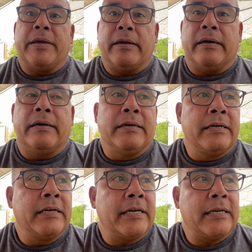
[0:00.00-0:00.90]
in a
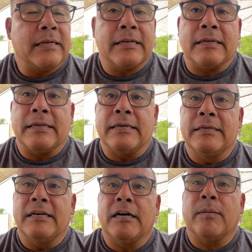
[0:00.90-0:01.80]
little
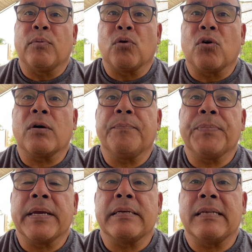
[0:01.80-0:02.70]
uproar.
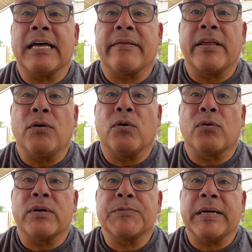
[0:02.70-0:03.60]
A lot of the older,
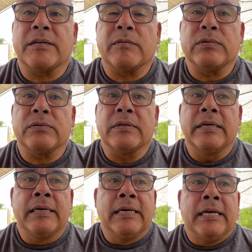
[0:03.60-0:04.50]
respectable
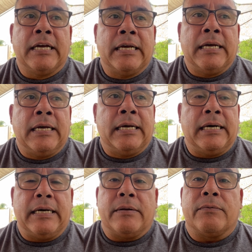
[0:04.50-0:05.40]

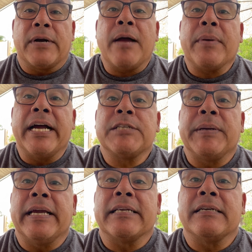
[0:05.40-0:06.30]
rabbis
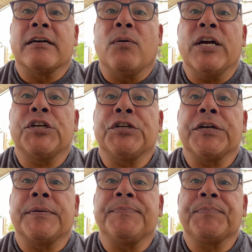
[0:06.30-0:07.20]
began to
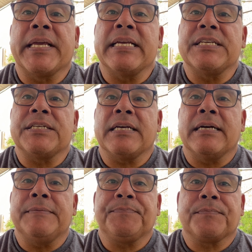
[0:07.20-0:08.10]
question his
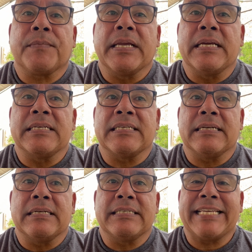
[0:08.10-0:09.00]

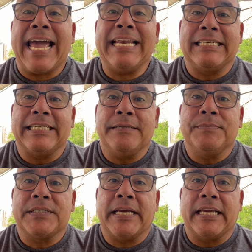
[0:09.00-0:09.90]
sanity,
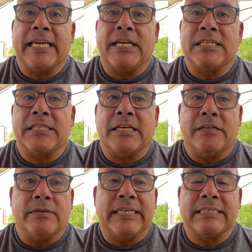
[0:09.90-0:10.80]
saying he's
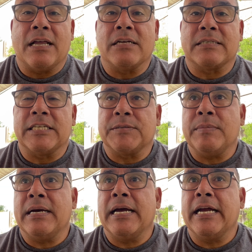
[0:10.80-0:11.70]
lost his
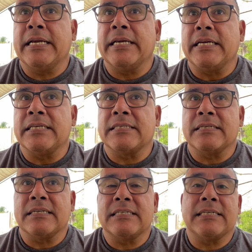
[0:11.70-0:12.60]
mind, he's
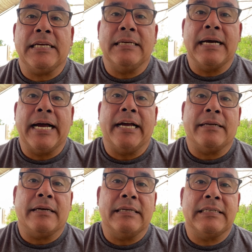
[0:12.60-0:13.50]

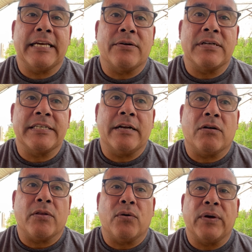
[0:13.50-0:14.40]
senile, etc., etc.
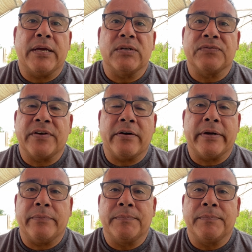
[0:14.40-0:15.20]
Although he was very,